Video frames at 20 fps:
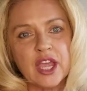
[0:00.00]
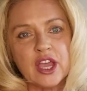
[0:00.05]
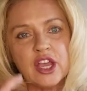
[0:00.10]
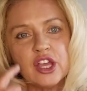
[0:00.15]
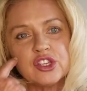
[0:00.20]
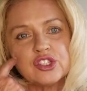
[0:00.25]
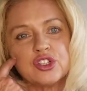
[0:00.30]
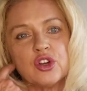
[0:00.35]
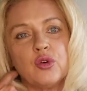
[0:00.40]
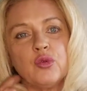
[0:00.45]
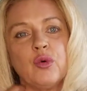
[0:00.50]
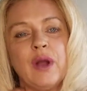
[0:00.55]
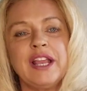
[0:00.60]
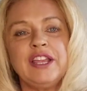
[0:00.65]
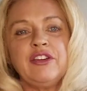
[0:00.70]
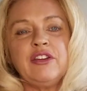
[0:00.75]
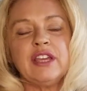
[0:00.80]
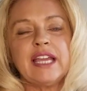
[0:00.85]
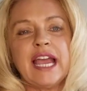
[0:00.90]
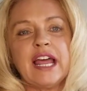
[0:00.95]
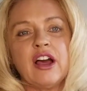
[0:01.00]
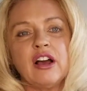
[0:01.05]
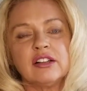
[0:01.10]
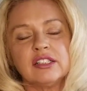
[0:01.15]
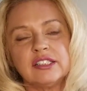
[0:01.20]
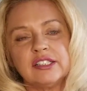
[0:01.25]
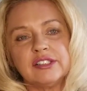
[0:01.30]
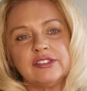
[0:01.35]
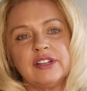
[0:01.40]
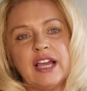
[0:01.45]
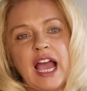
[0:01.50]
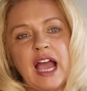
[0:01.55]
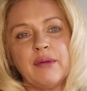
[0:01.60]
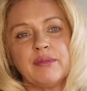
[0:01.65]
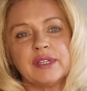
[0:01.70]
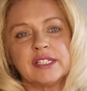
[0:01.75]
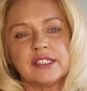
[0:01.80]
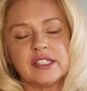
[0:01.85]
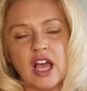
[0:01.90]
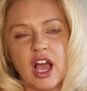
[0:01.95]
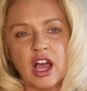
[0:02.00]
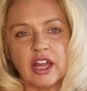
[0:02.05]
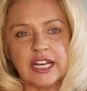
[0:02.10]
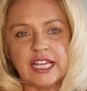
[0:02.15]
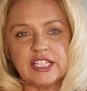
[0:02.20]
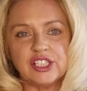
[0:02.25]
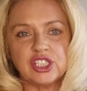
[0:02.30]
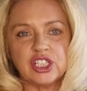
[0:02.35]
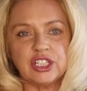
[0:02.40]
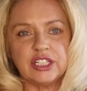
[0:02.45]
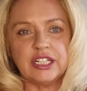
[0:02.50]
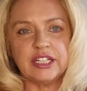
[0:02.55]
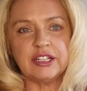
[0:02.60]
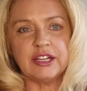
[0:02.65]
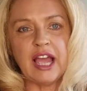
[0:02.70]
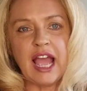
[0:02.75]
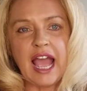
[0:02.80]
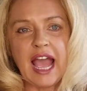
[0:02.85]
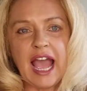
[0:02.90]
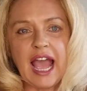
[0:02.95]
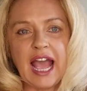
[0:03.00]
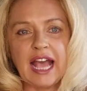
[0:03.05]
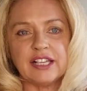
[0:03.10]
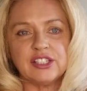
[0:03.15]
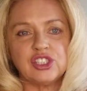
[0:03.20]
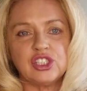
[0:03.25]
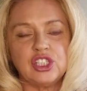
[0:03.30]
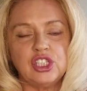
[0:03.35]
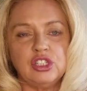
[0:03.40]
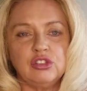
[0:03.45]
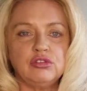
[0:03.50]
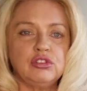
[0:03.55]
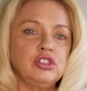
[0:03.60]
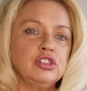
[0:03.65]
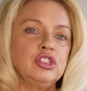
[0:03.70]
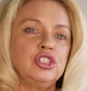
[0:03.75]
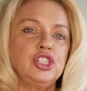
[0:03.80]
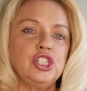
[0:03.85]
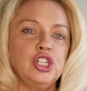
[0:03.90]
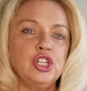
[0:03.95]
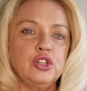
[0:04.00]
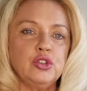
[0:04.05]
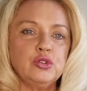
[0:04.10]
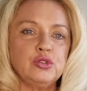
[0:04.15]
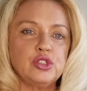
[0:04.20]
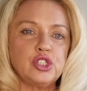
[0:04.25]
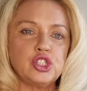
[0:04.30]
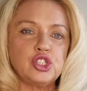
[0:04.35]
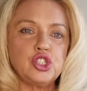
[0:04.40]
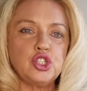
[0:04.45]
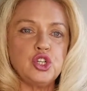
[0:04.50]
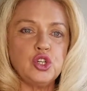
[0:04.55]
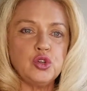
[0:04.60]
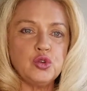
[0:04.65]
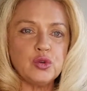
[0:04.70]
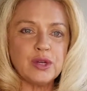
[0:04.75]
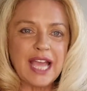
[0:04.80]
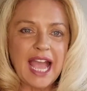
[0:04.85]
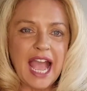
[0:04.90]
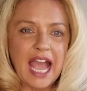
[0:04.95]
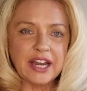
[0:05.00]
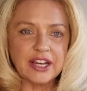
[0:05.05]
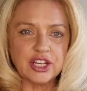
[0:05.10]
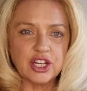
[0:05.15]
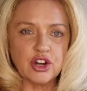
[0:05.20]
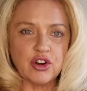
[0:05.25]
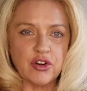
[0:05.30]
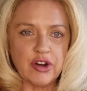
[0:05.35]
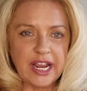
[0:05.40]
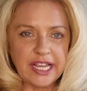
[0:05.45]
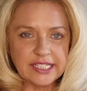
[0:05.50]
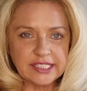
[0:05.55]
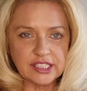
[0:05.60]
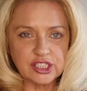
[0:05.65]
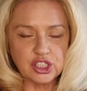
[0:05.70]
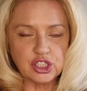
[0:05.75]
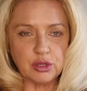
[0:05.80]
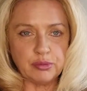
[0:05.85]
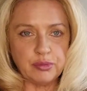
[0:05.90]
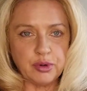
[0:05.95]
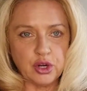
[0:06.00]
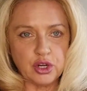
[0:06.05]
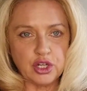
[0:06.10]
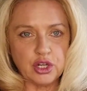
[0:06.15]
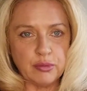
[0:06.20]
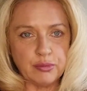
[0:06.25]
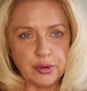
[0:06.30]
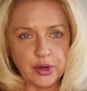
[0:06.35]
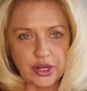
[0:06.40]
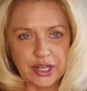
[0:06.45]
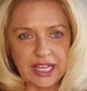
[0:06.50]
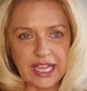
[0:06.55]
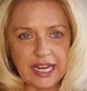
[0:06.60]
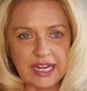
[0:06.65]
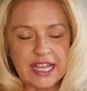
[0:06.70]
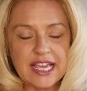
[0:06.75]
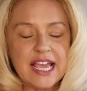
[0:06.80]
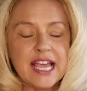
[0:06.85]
So when you get onto Amazon, it's going to ask you to choose 2 categories to put your book in.